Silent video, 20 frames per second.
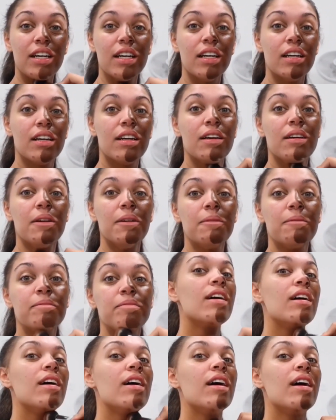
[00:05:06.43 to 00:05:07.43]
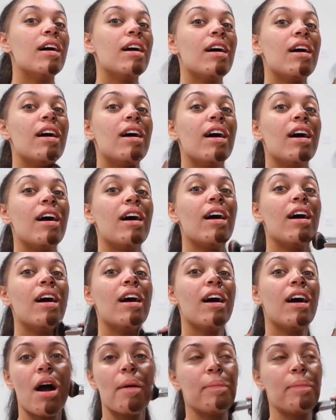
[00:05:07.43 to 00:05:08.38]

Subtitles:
black people, people who are